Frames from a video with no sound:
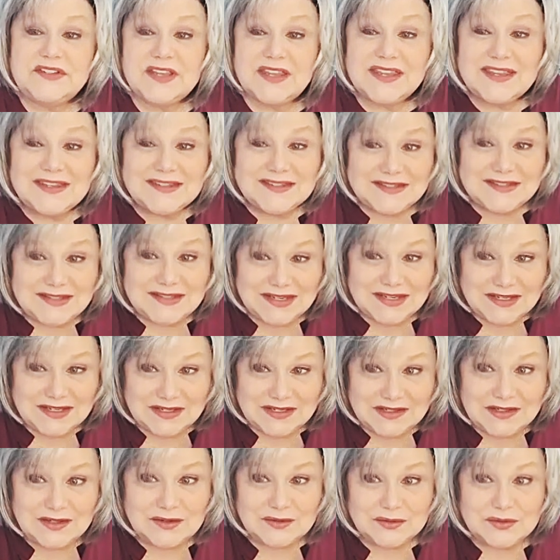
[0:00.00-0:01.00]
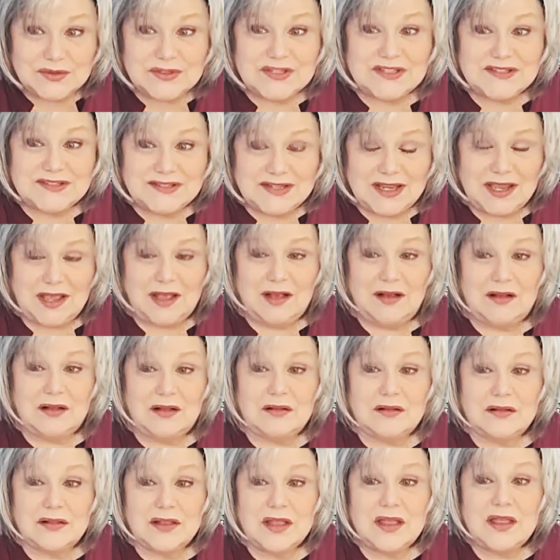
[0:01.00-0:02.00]
to continue to
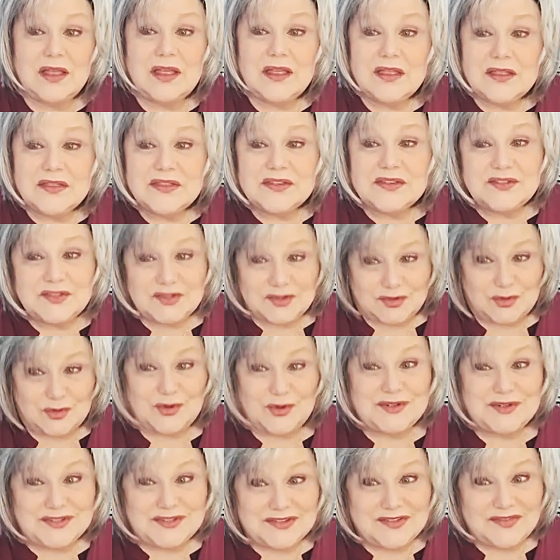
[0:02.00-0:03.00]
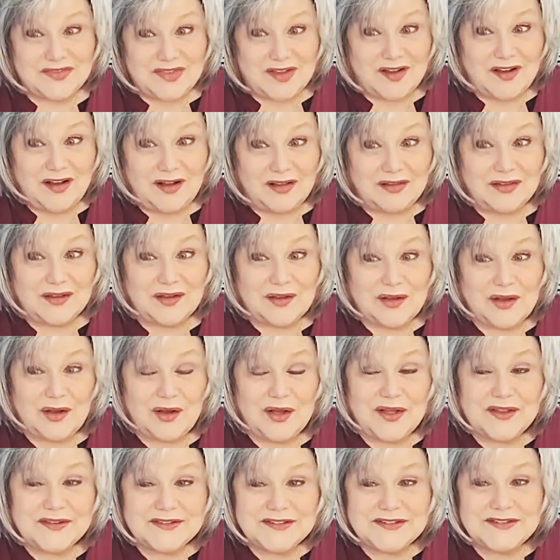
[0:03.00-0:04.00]
tell the stories of the
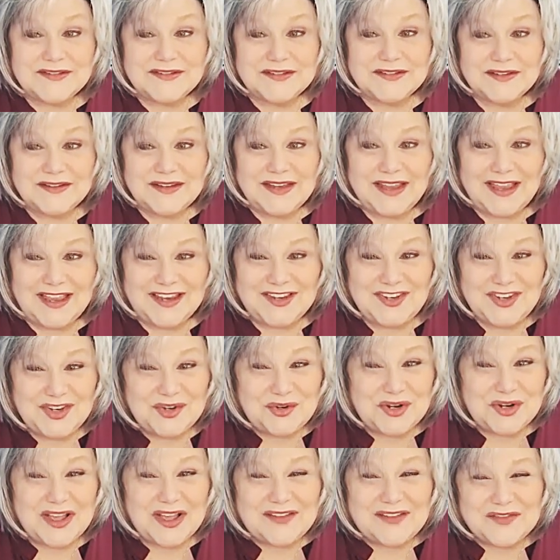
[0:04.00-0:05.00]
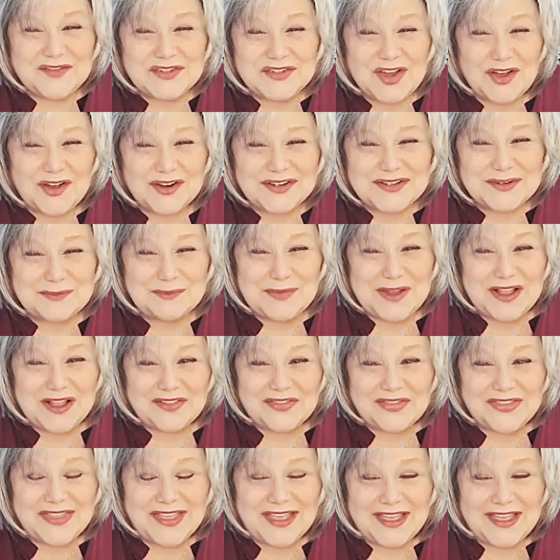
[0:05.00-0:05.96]
Holocaust. And you and I have talked about